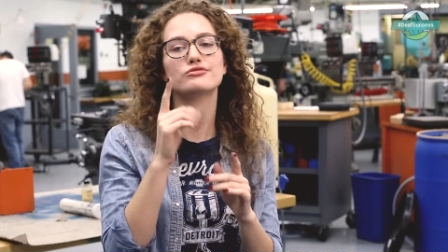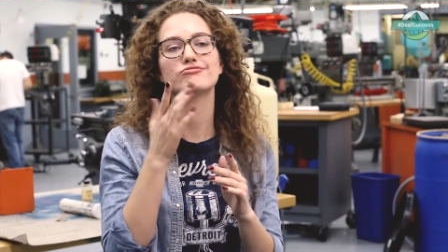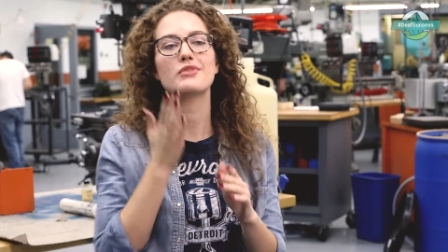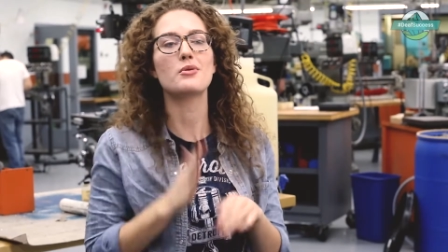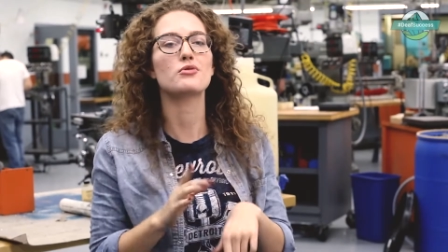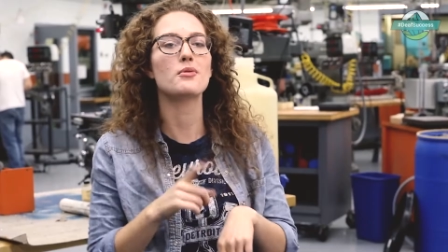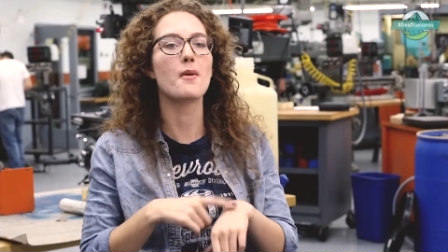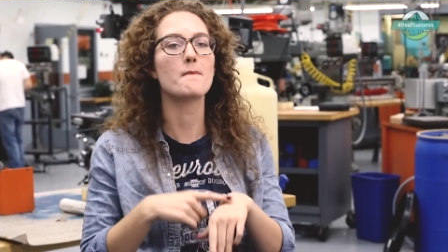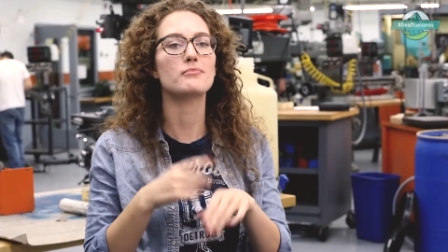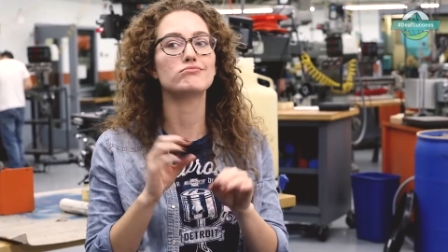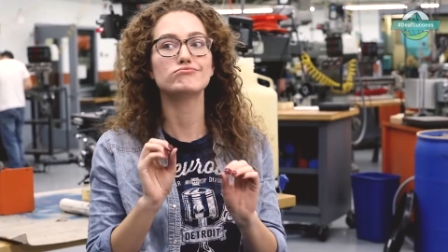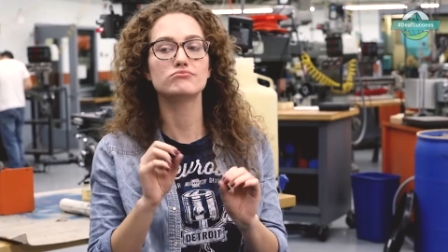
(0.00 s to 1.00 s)
When I'm
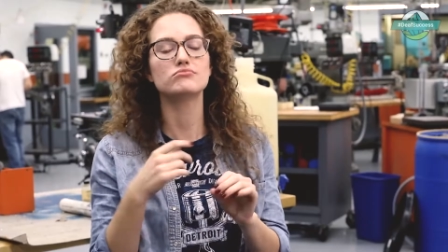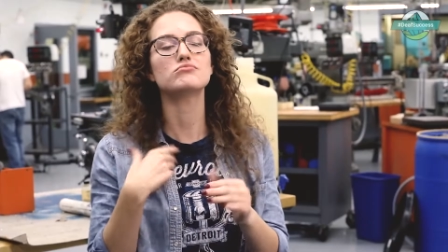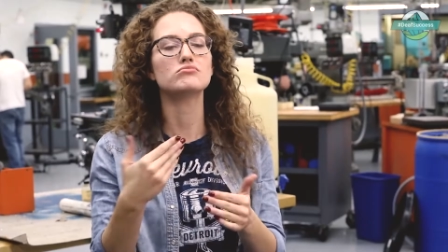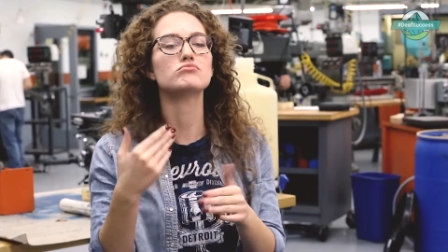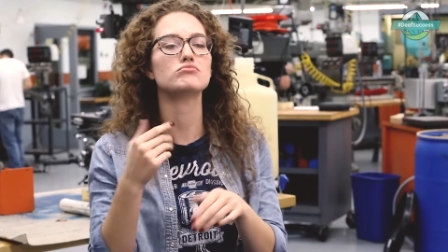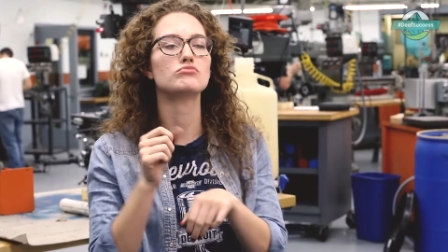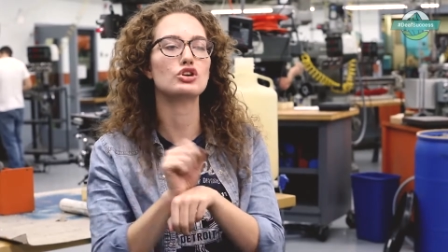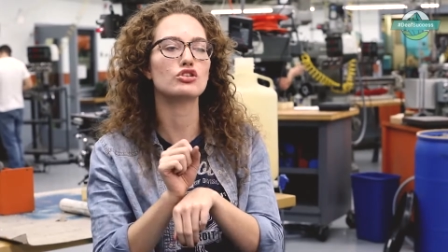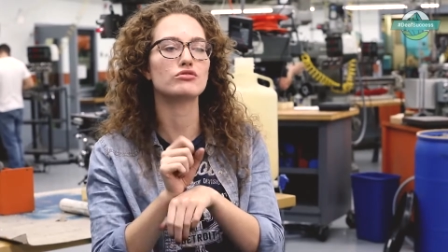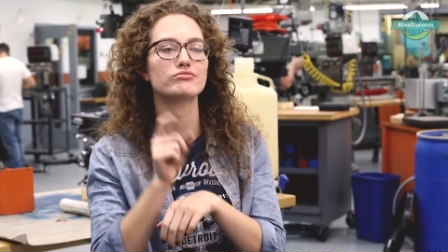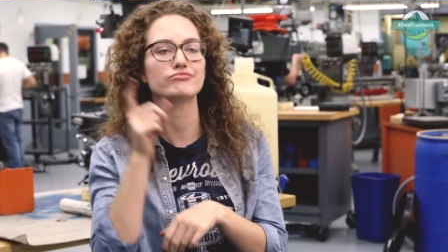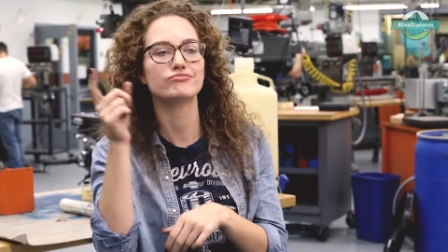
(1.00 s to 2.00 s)
not working, I
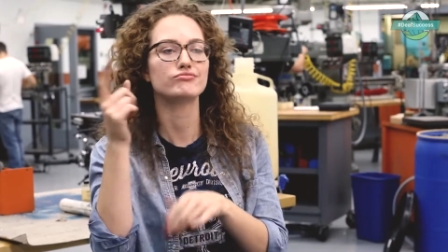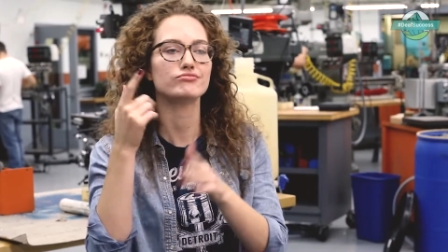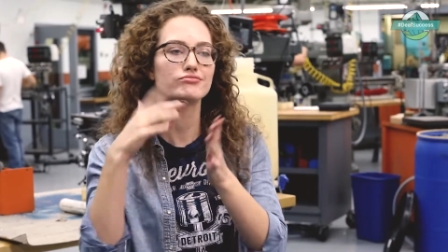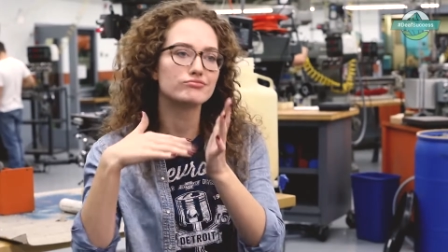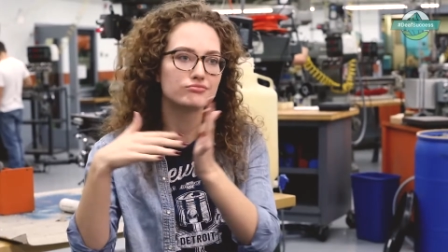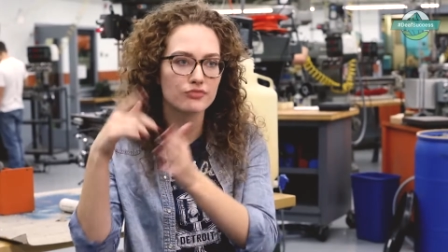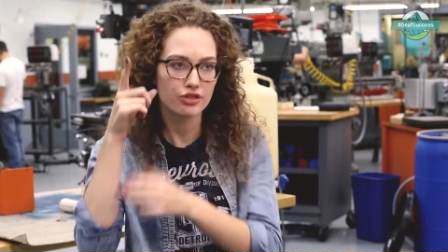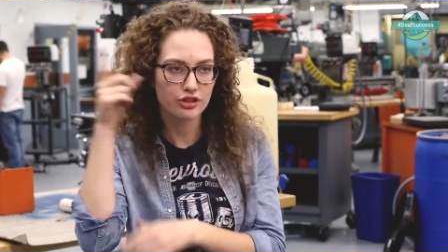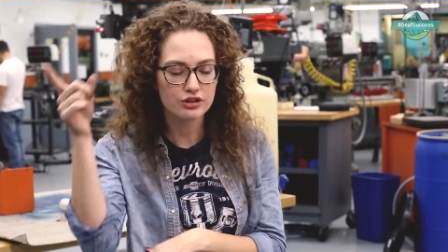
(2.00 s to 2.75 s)
study here.